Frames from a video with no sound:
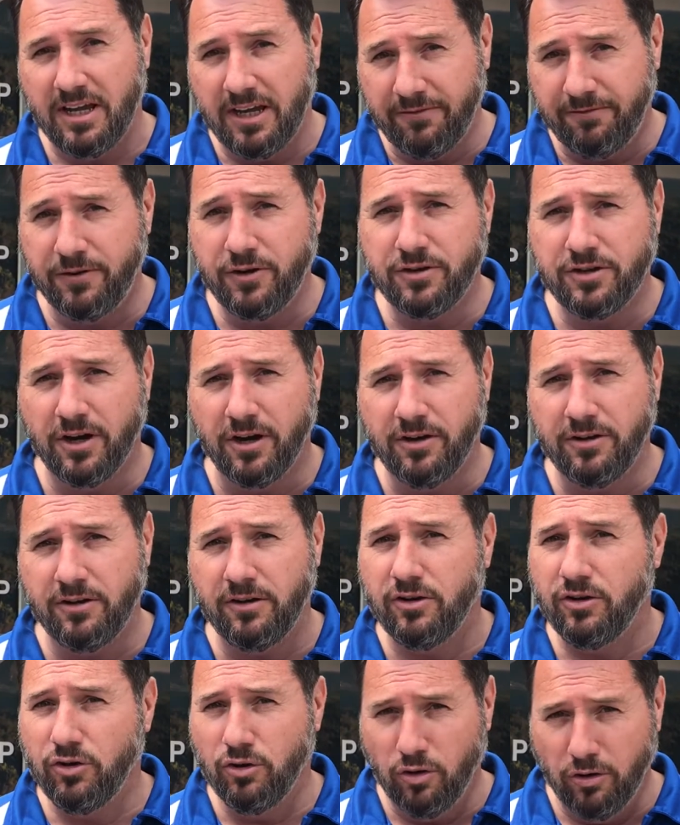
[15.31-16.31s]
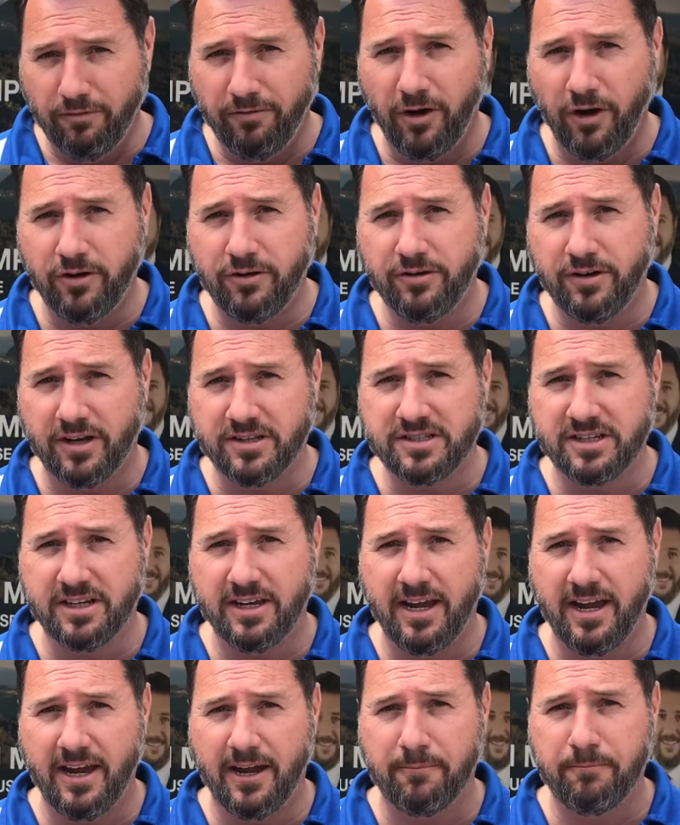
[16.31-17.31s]
If you don't, your vote
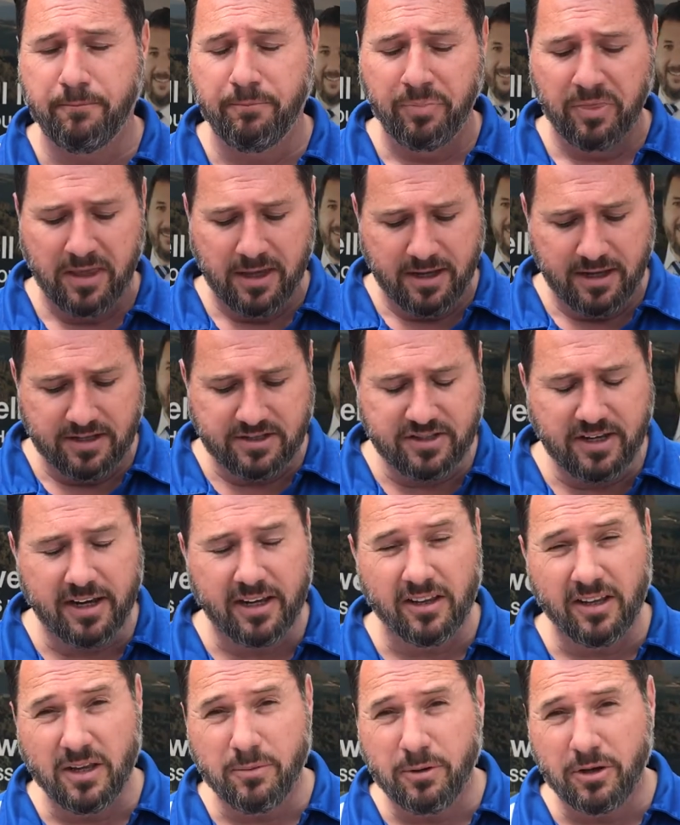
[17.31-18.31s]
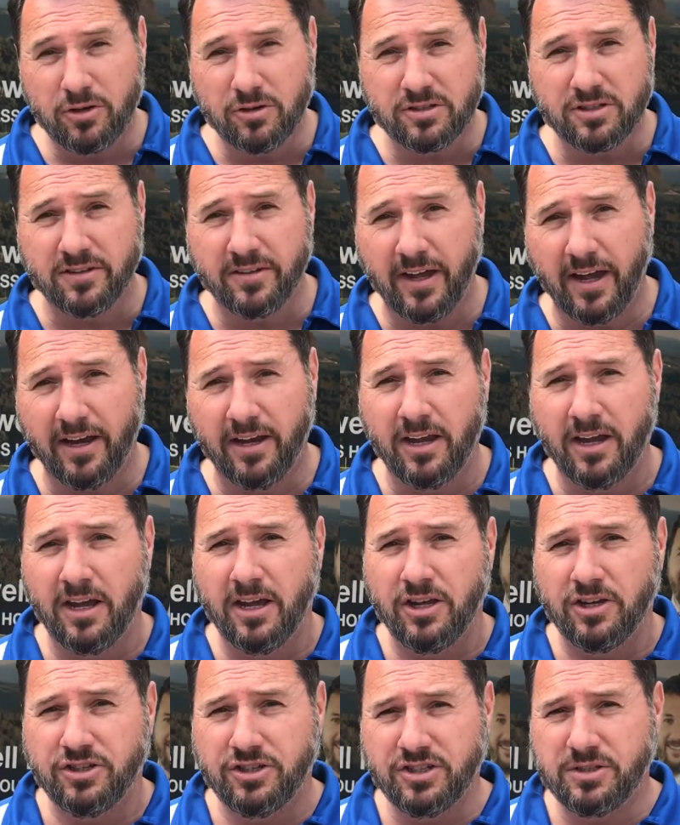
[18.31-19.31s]
doesn't count. And secondly, because of that,
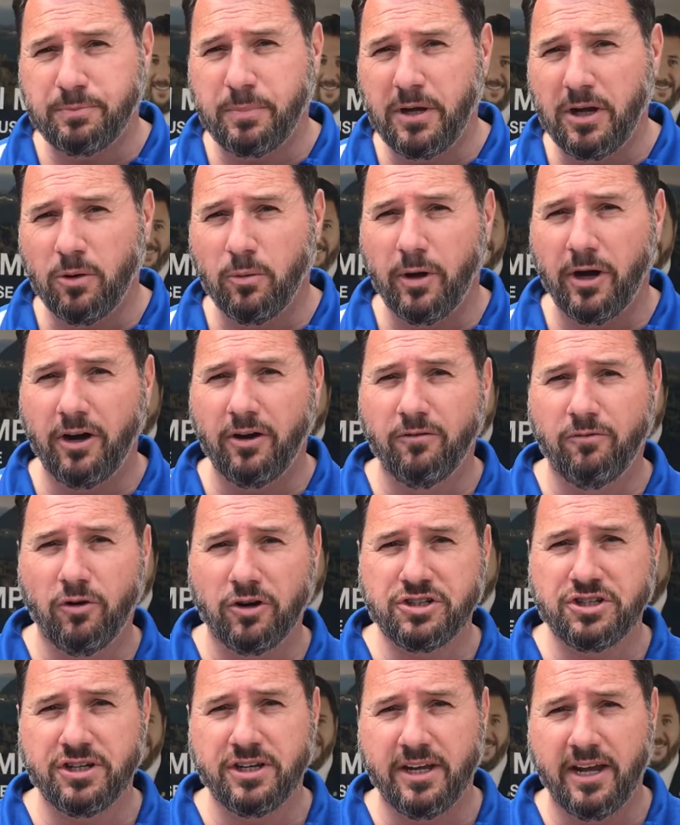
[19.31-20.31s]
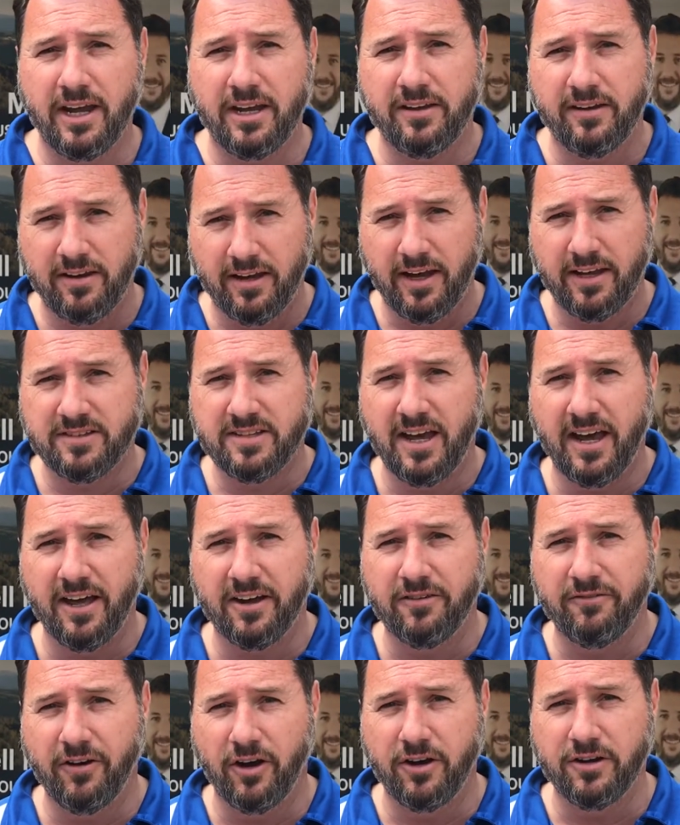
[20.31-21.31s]
just be aware of what you get as
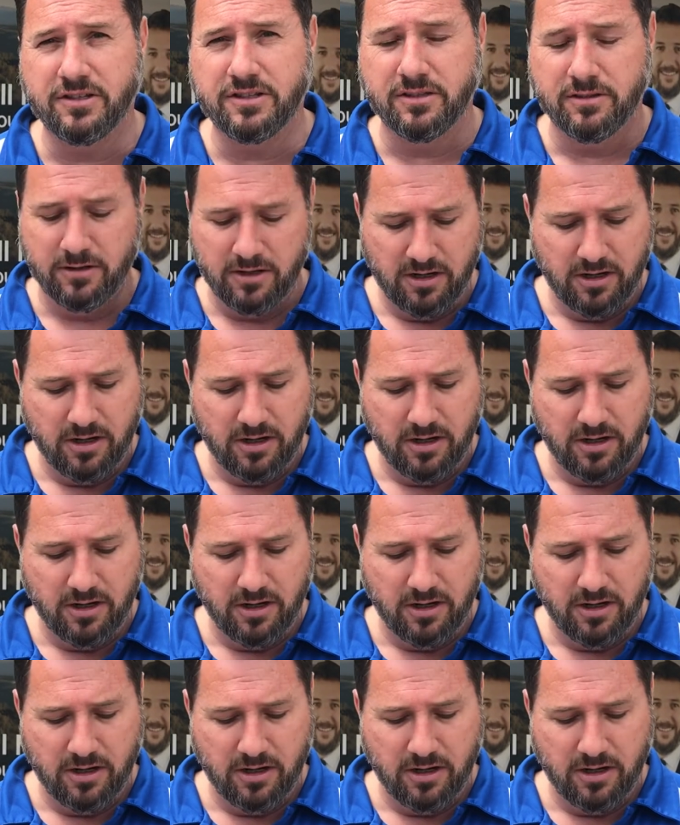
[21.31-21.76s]
how to vote.